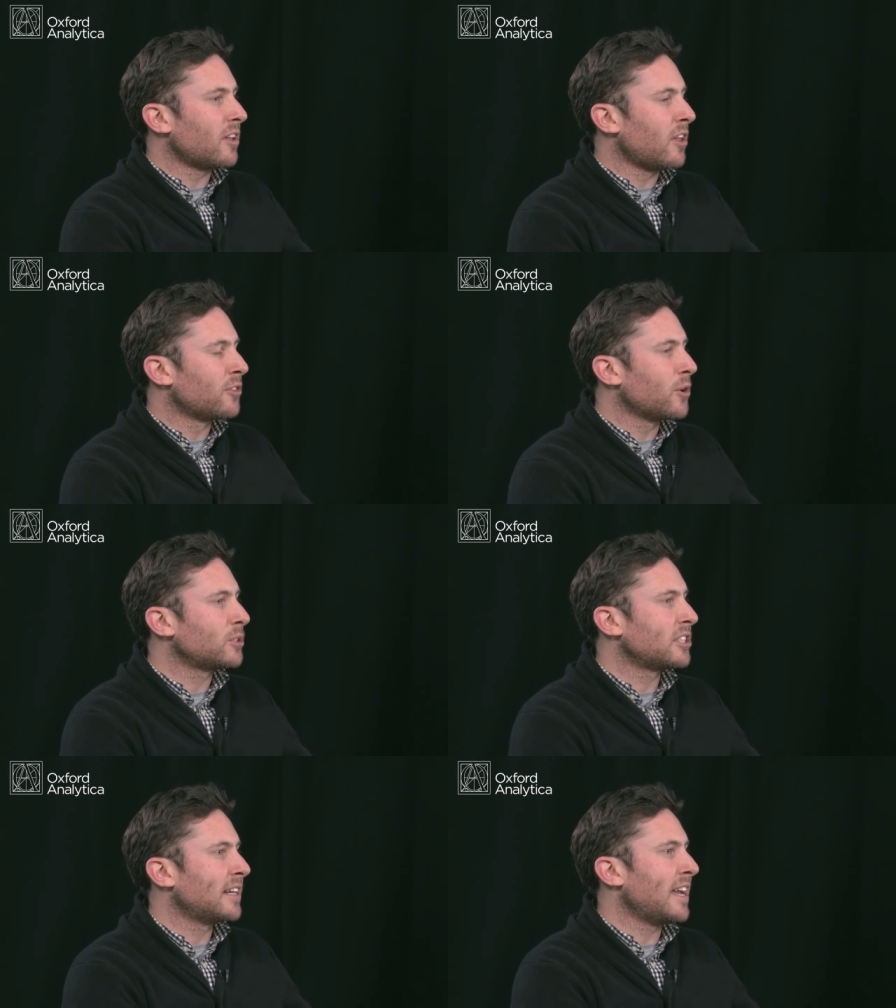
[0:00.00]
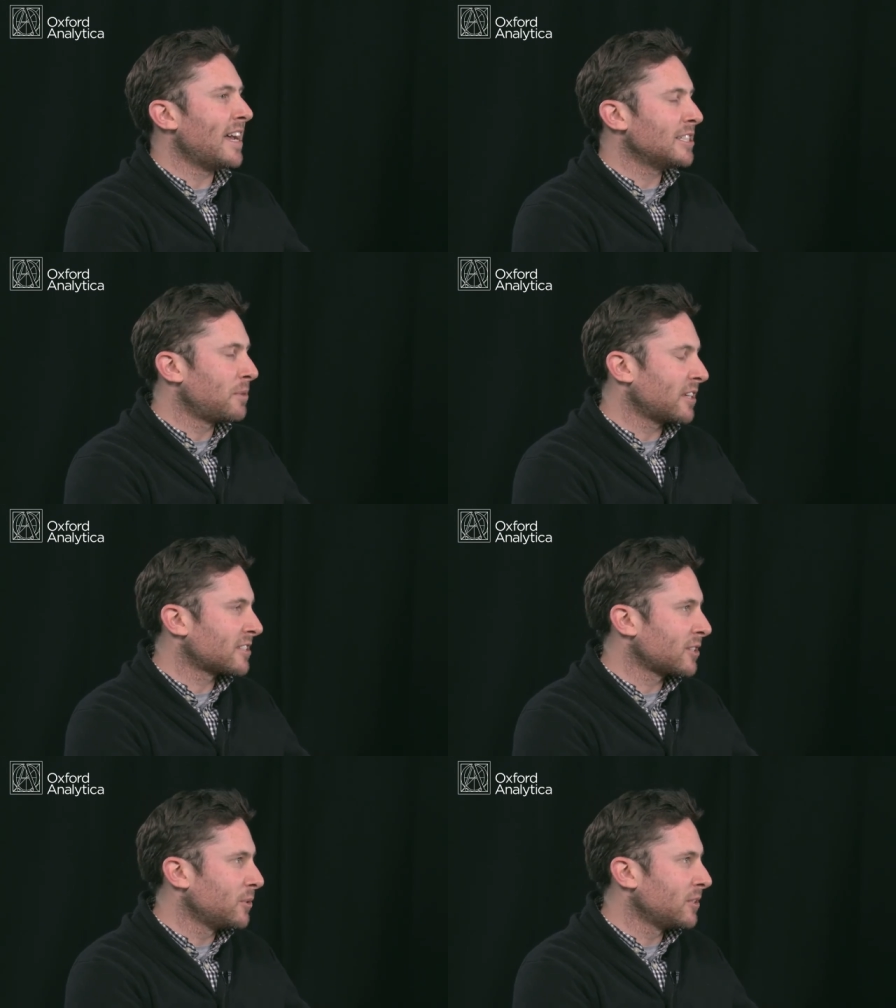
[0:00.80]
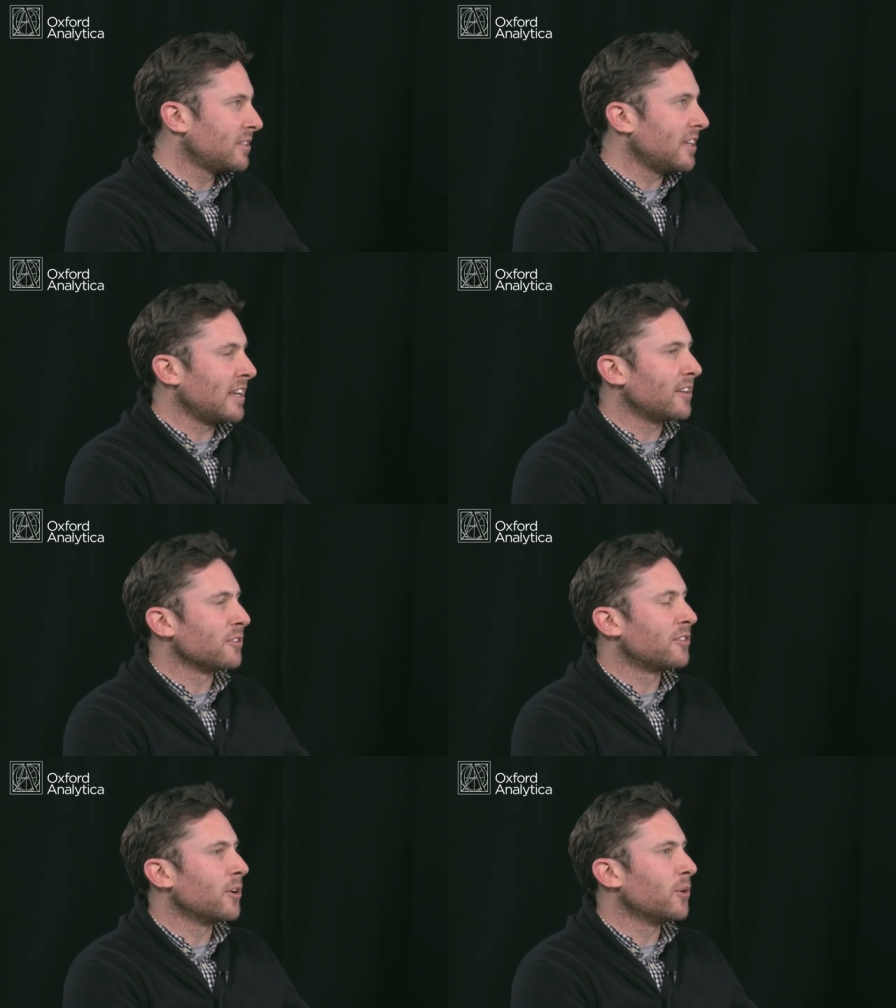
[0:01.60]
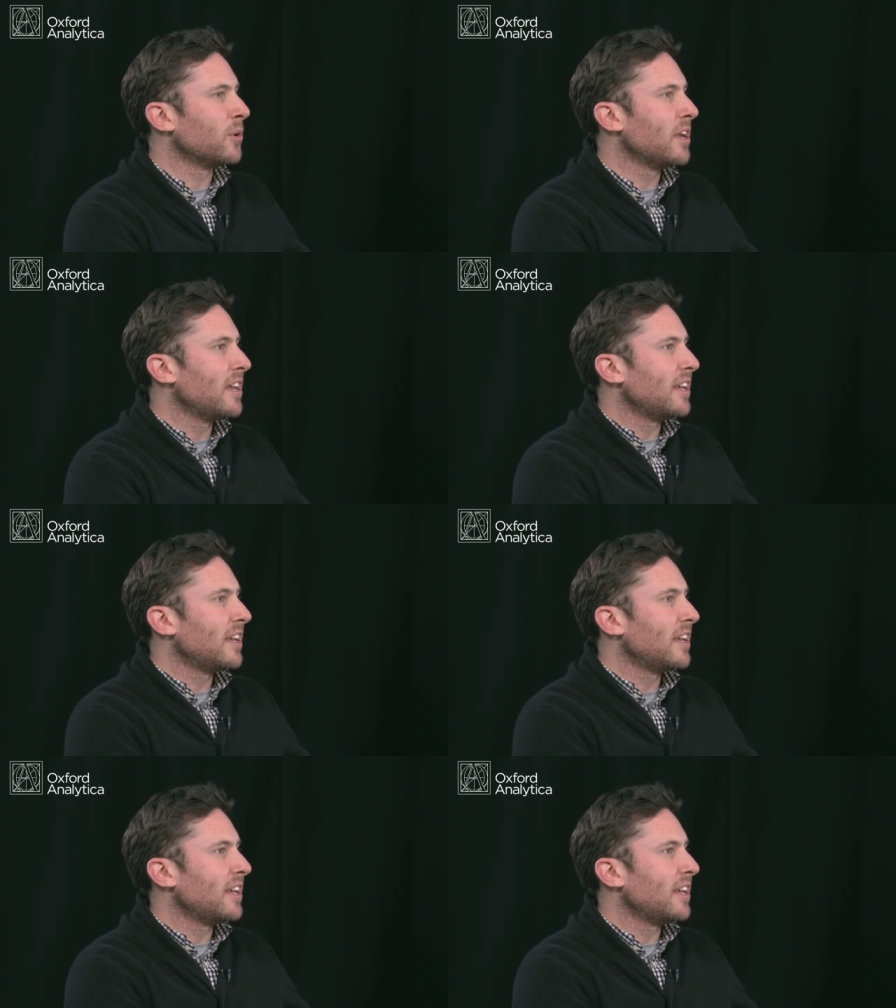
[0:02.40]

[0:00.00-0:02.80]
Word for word: although China has been excluded, and although